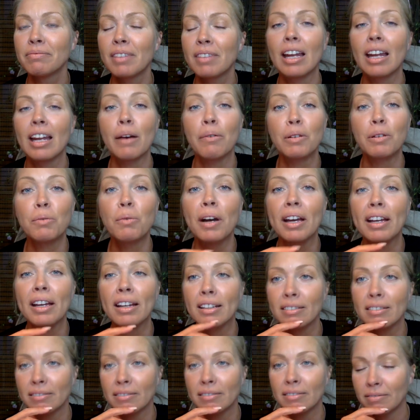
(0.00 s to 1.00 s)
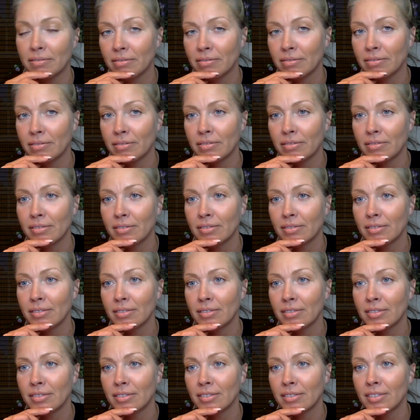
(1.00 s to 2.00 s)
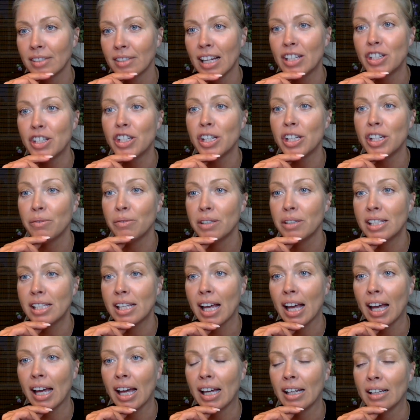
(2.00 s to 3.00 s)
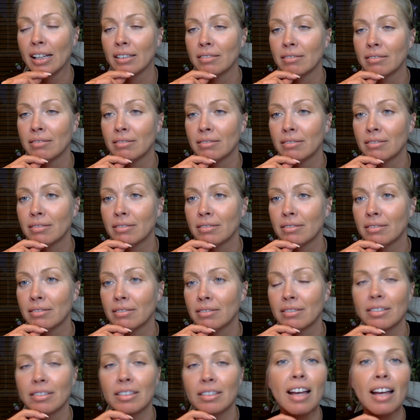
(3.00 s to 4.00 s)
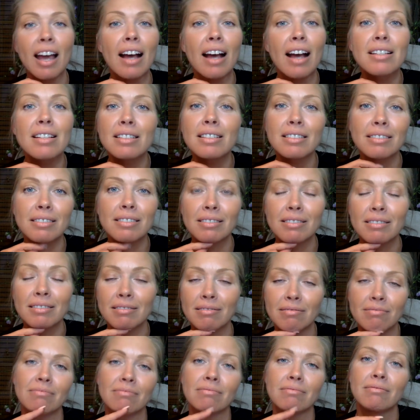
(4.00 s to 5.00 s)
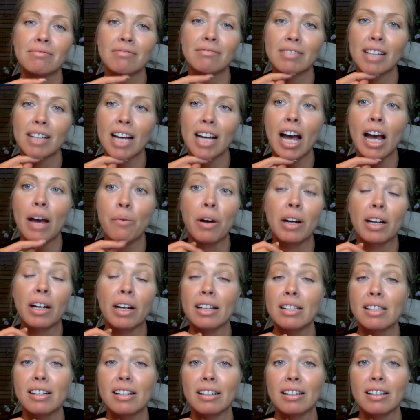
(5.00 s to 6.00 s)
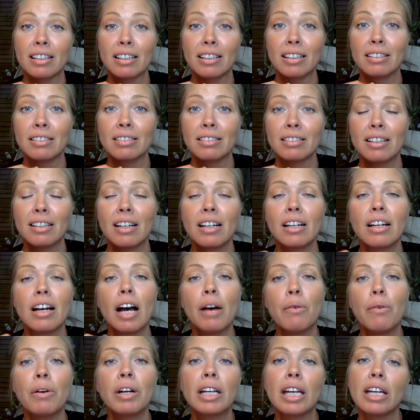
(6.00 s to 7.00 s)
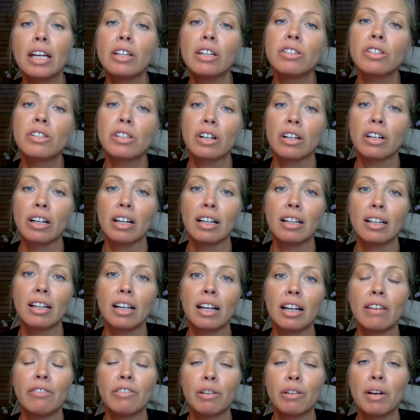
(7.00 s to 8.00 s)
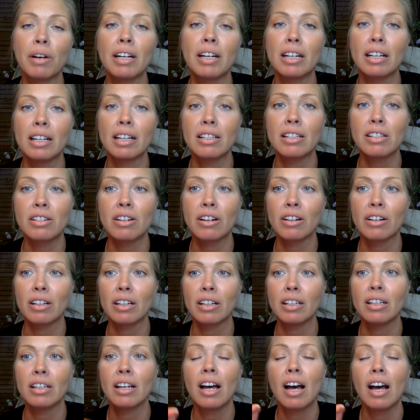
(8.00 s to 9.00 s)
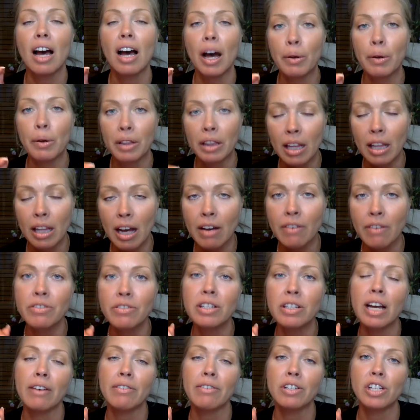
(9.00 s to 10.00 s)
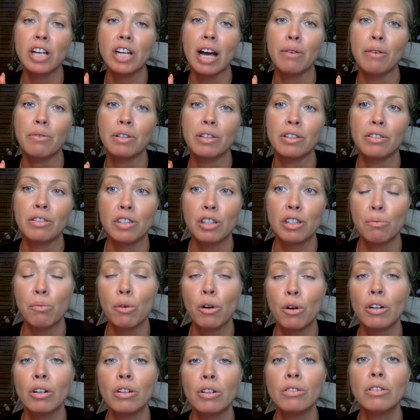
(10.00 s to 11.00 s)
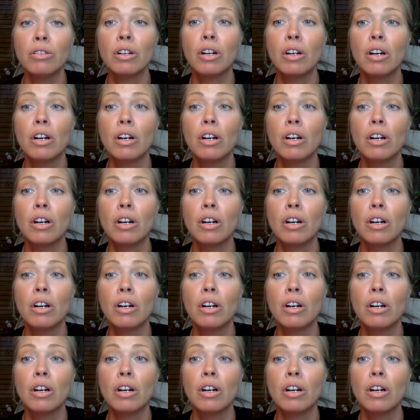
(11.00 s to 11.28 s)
And I would wait. And she would say, yes, I want to get started. I want to get you started. And if you're ready to get started, I would love to have a chat with you tomorrow